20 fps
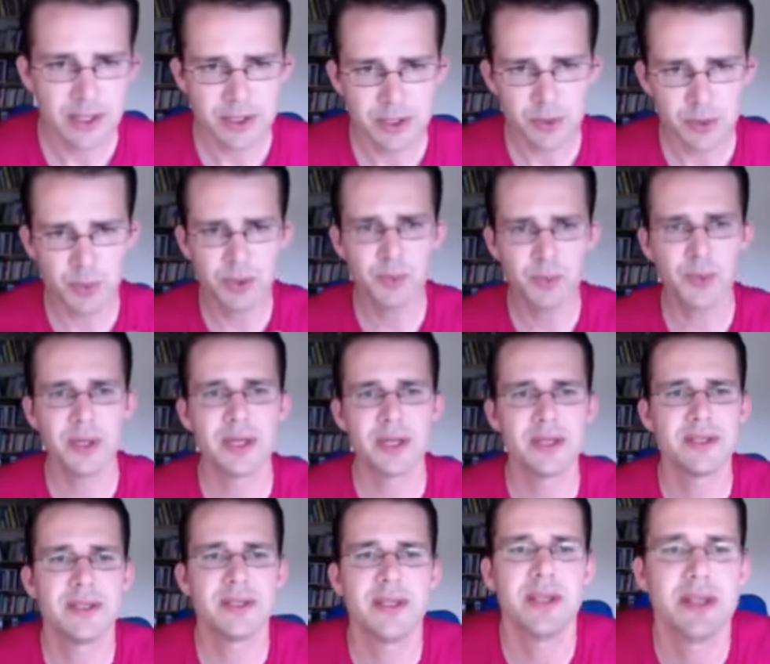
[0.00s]
So what we
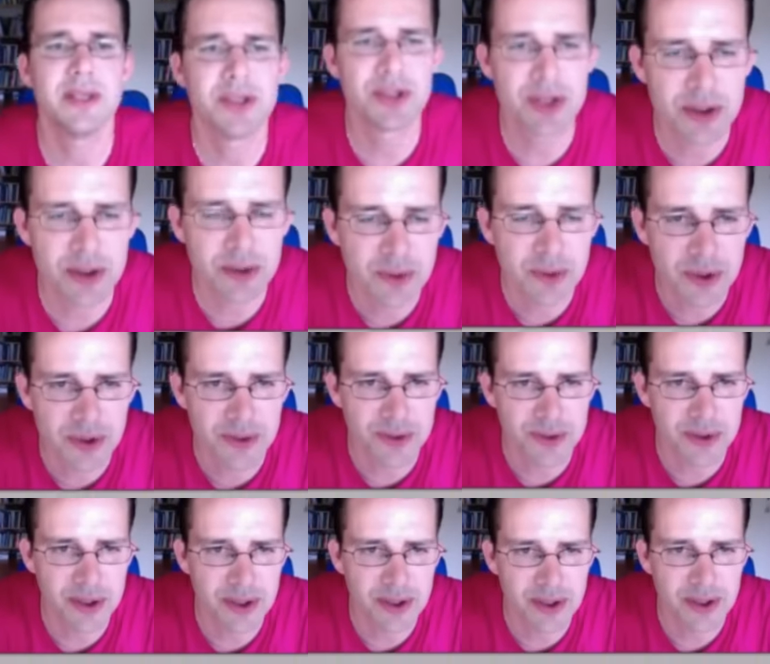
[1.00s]
can see in
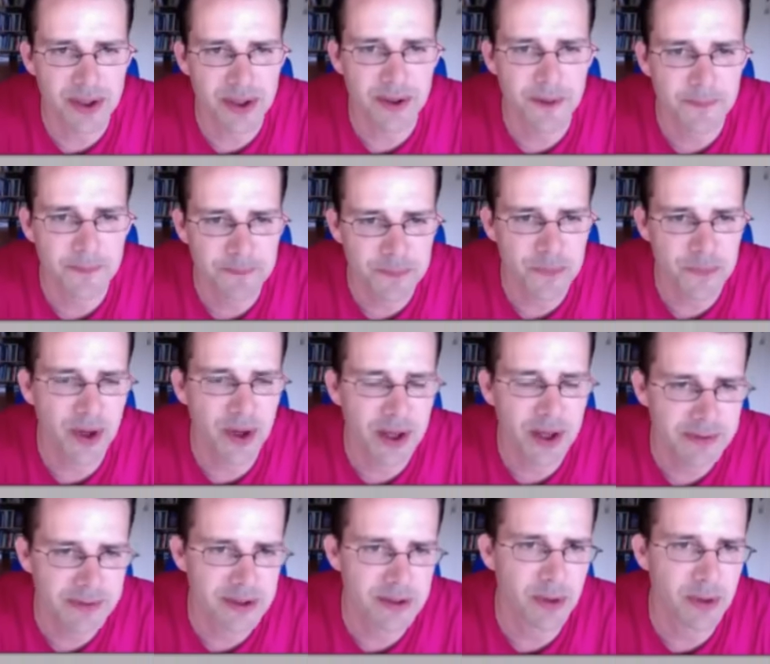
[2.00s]
general, um, to
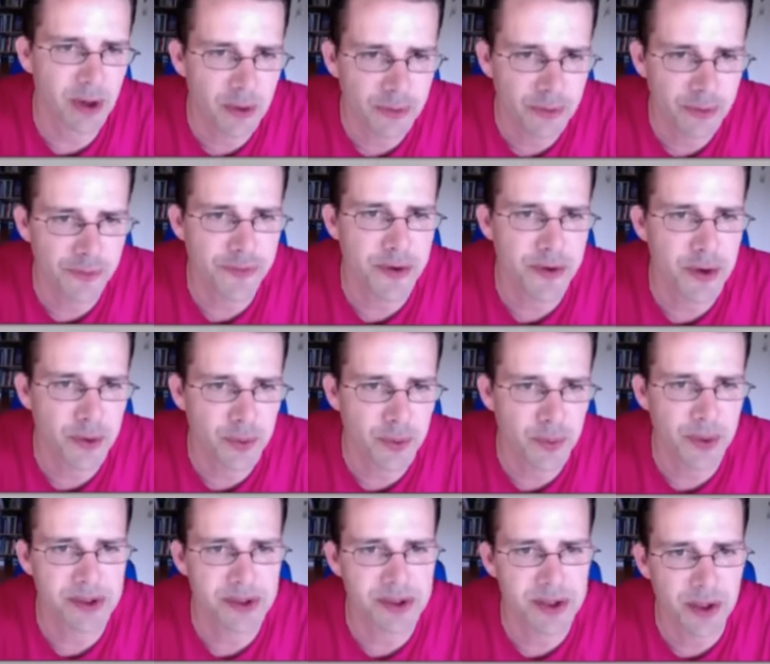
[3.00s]
have some overview on
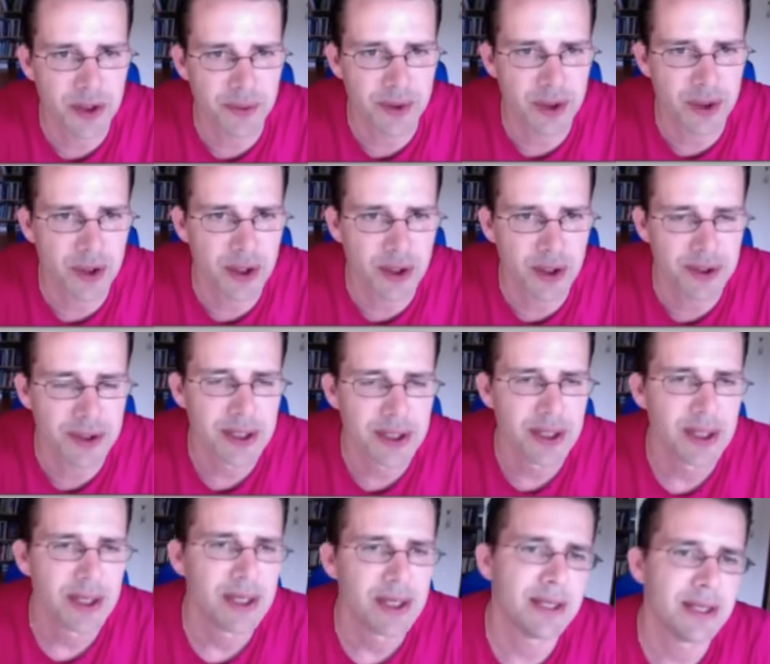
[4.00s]
what's going on,
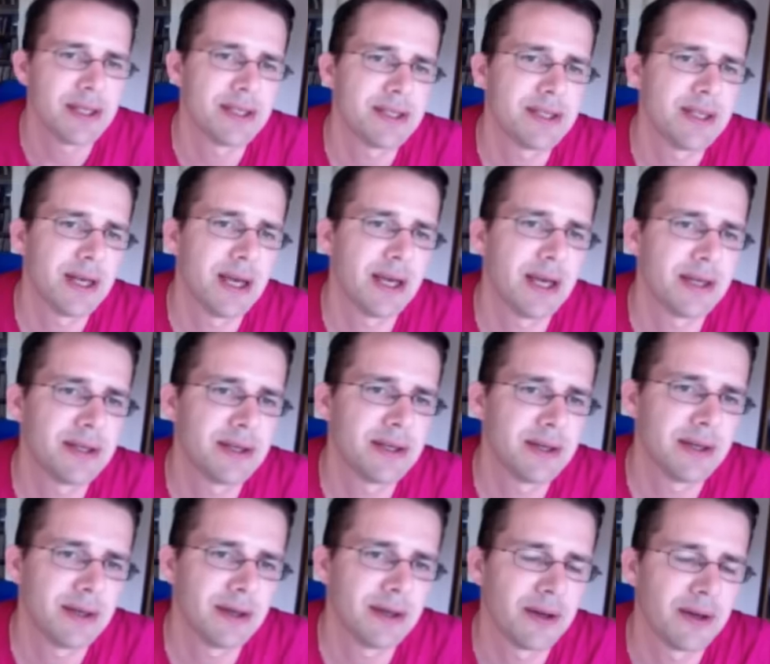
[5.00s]
is that
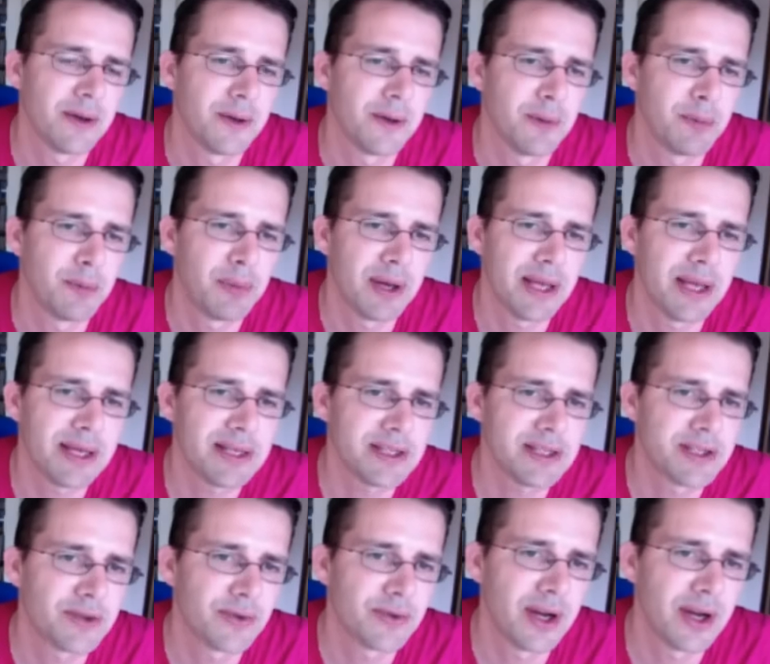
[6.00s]
uh, black
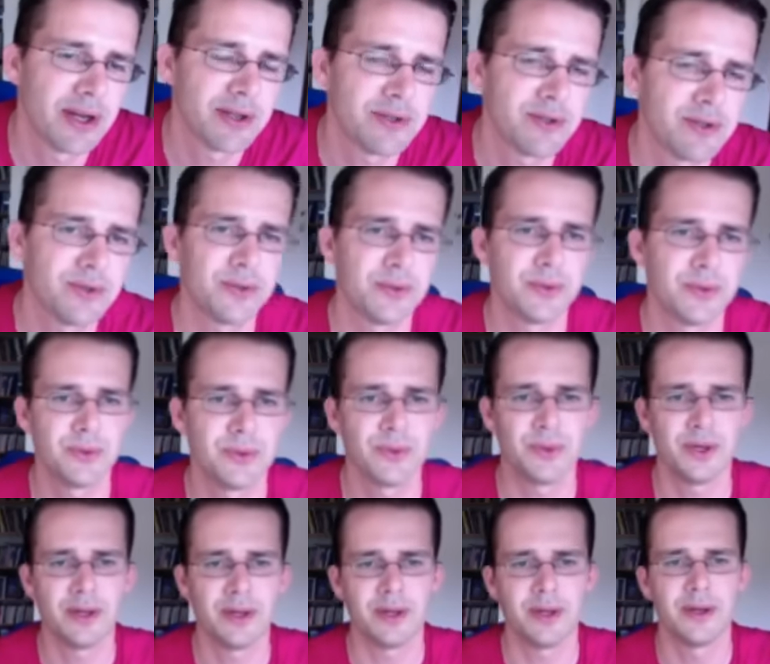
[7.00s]
is trying
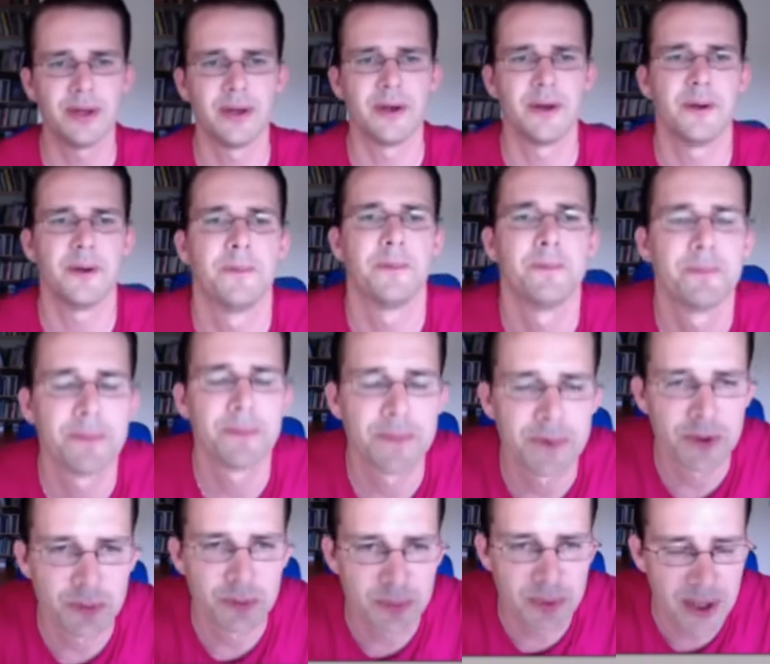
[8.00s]
to um,
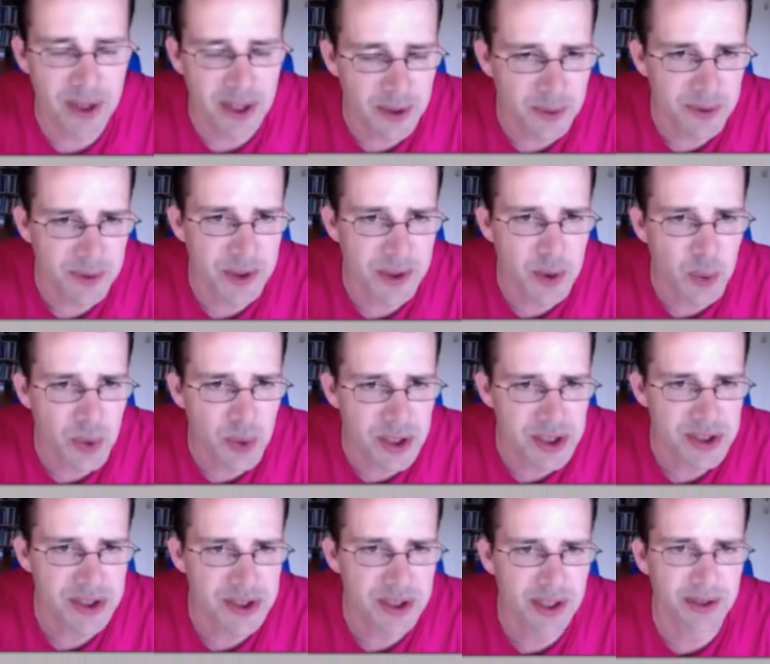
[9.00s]
to play on the
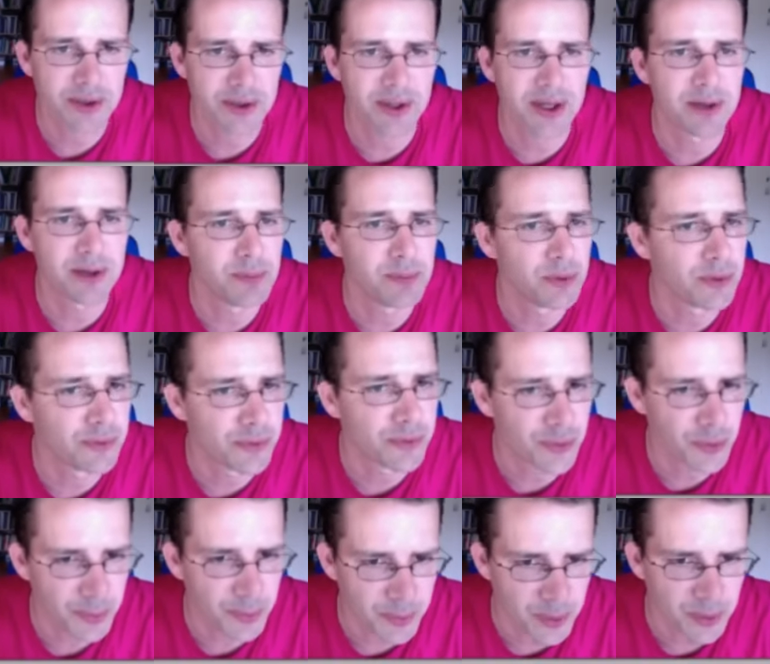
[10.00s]
queen side to get more
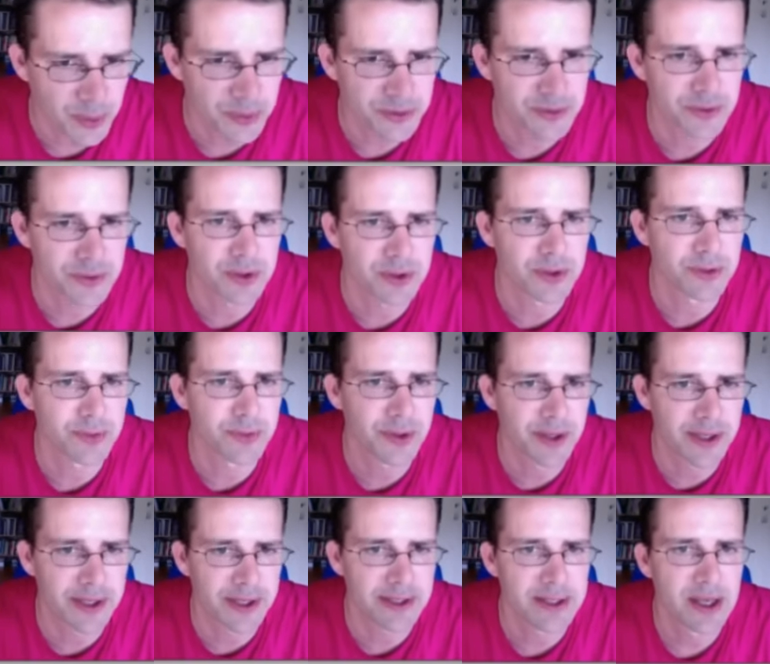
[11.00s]
firm control over
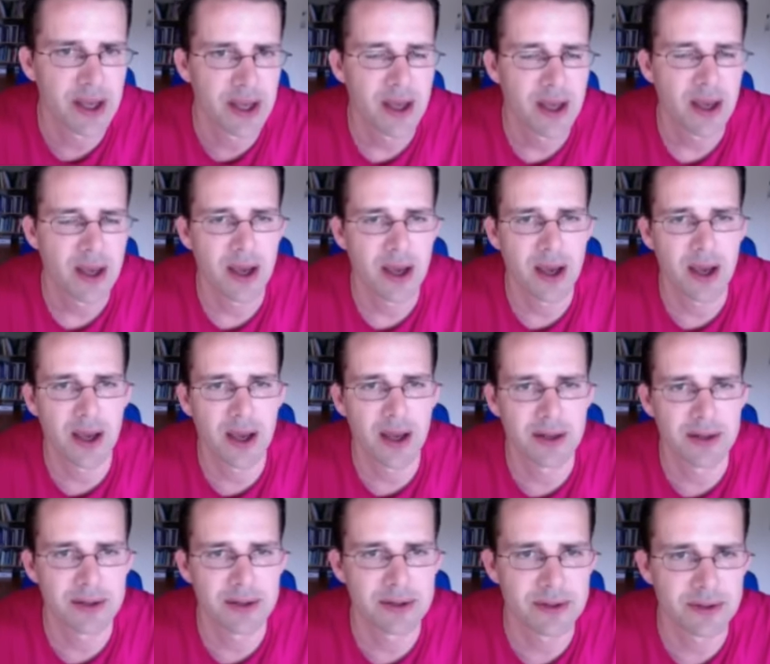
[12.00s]
it
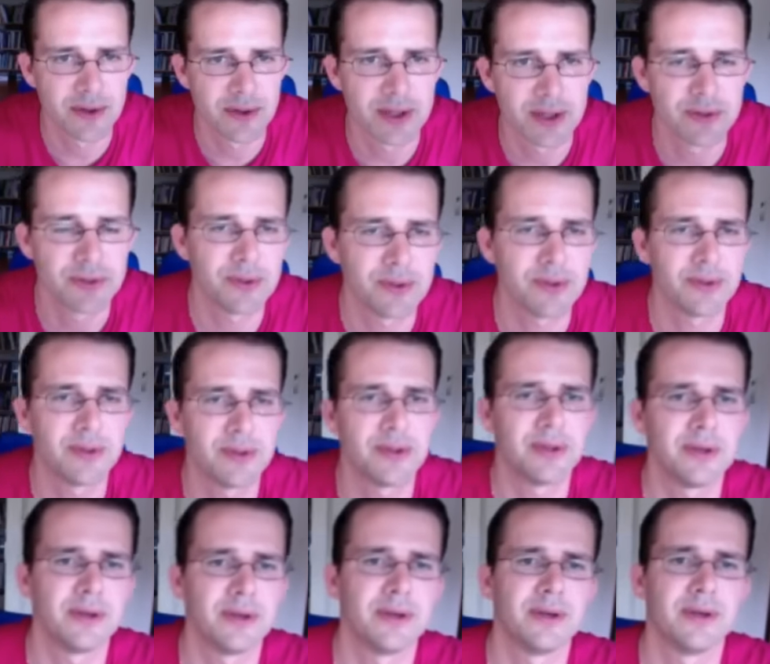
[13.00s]
and try to
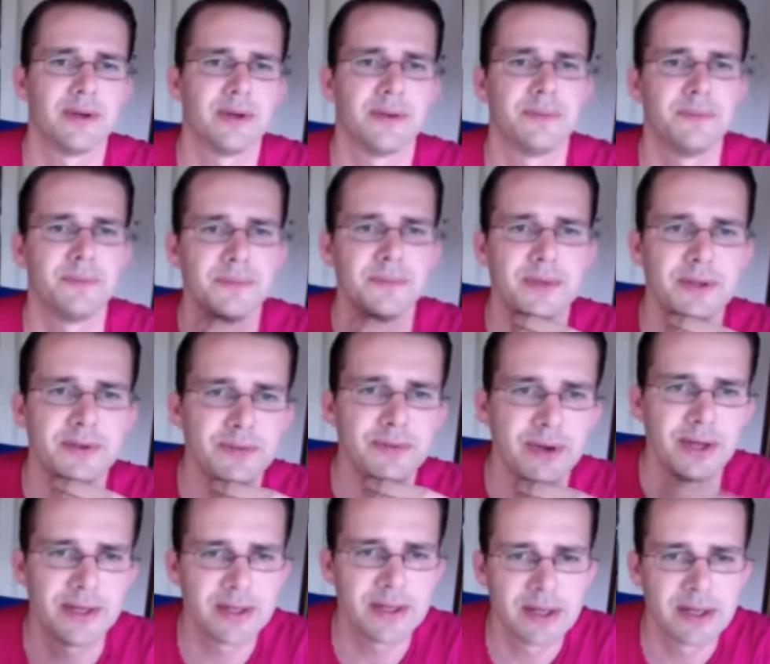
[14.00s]
uh,
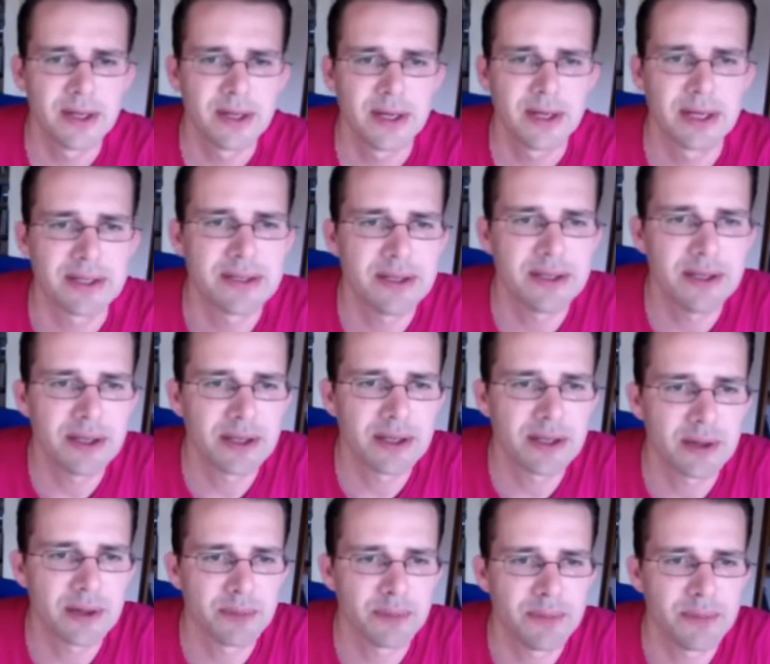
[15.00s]
defend. I see that
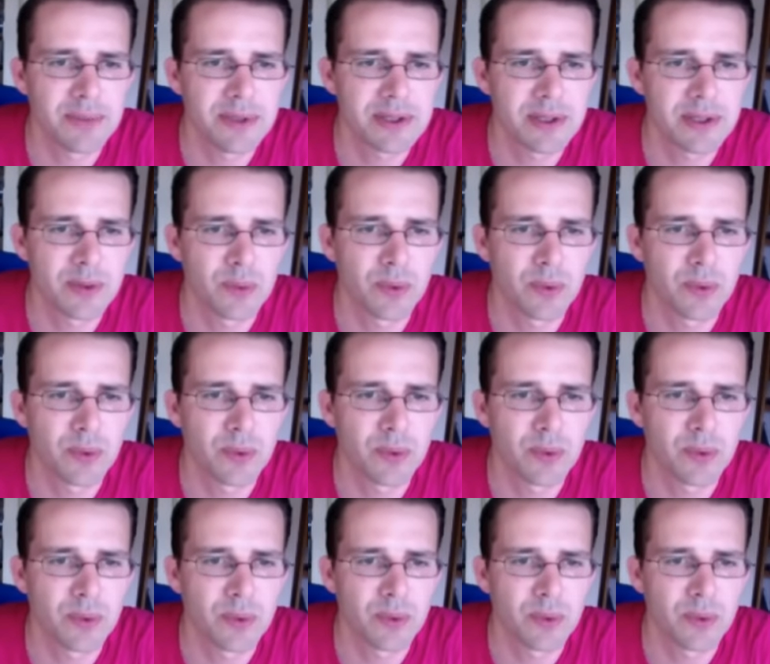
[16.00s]
I'm missing one
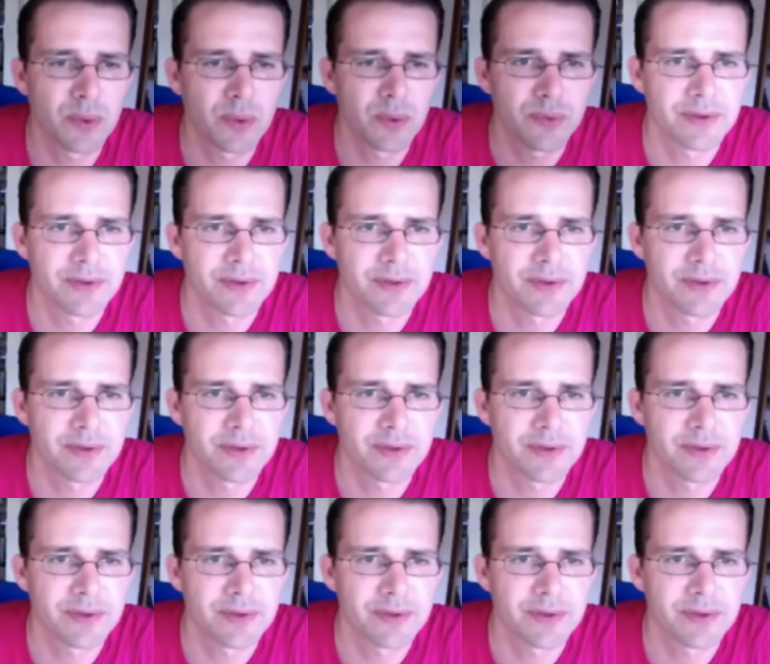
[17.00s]
move.